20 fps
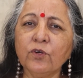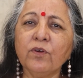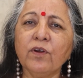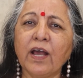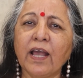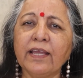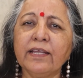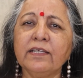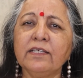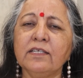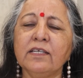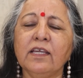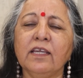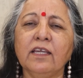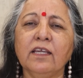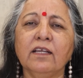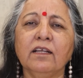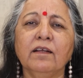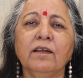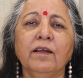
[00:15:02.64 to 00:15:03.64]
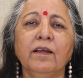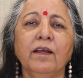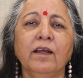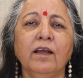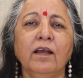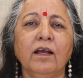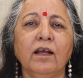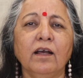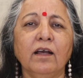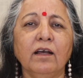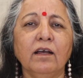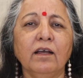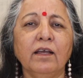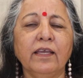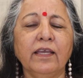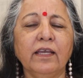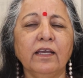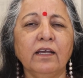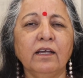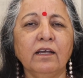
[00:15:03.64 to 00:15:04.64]
to writing. Uh,
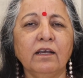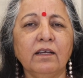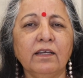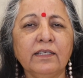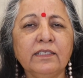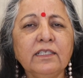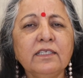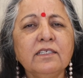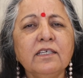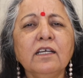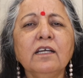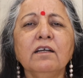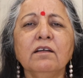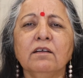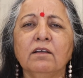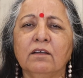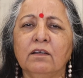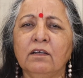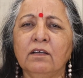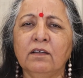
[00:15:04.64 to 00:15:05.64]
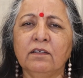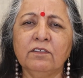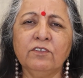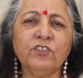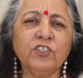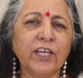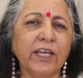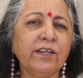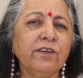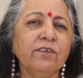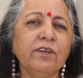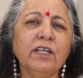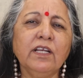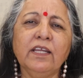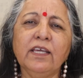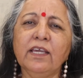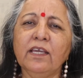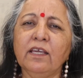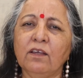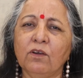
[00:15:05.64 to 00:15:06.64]
it's a, a
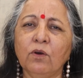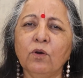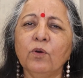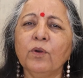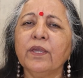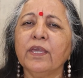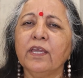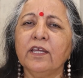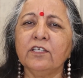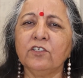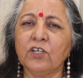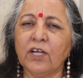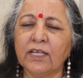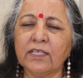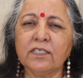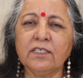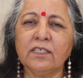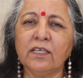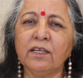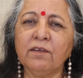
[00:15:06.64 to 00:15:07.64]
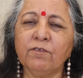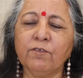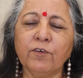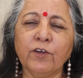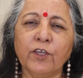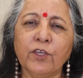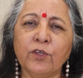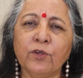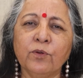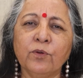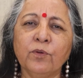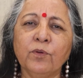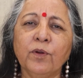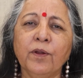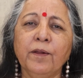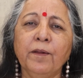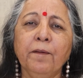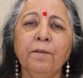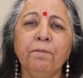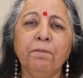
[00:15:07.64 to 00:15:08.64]
generally okay transit for you,
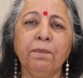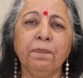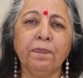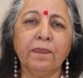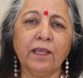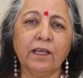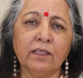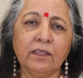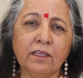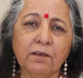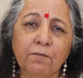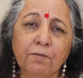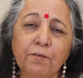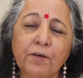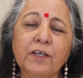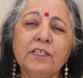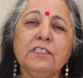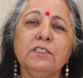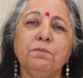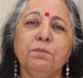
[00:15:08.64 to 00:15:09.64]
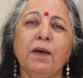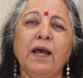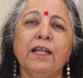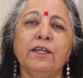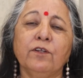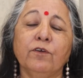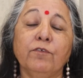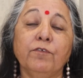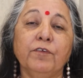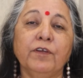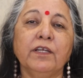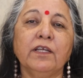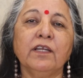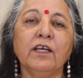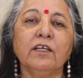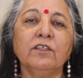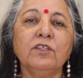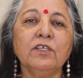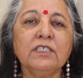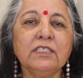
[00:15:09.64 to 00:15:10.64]
uh, the first part of it.
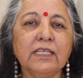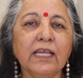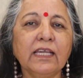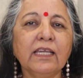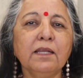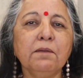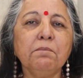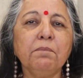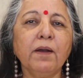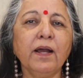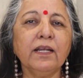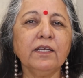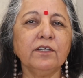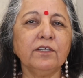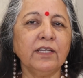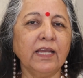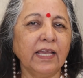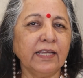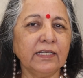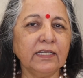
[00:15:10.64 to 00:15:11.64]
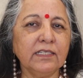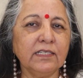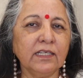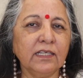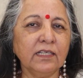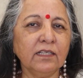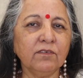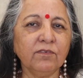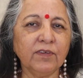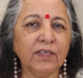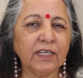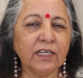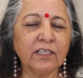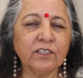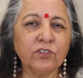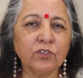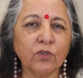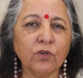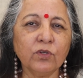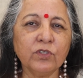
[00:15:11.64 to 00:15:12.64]
Now, the second part, nineteenth,
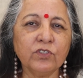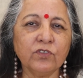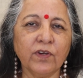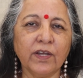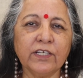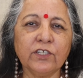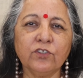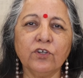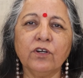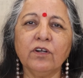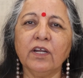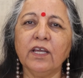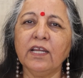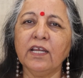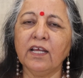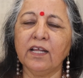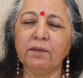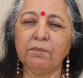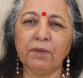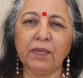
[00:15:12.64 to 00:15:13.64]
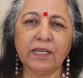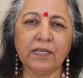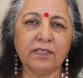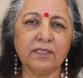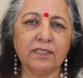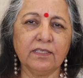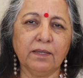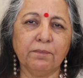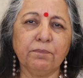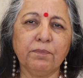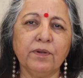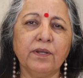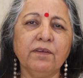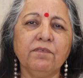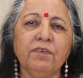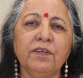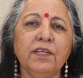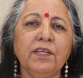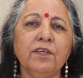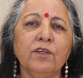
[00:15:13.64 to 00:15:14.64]
Venus goes retrograde. I'll make a
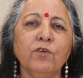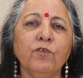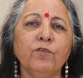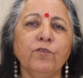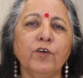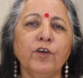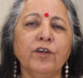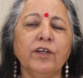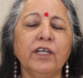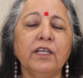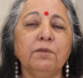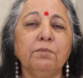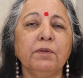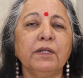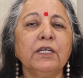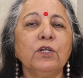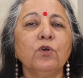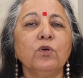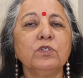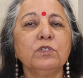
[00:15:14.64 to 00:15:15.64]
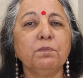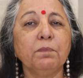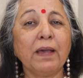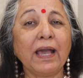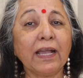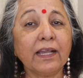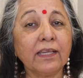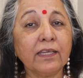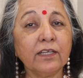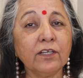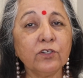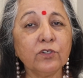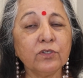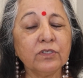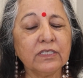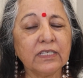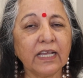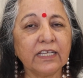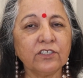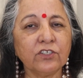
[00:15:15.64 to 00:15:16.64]
separate video for it, but goes back into
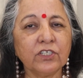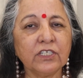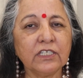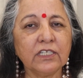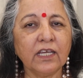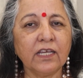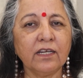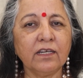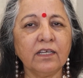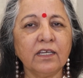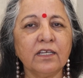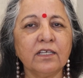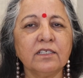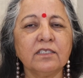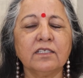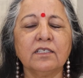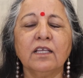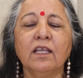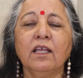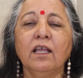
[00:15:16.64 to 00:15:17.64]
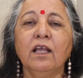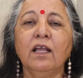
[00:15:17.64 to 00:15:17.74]
Sagittarius.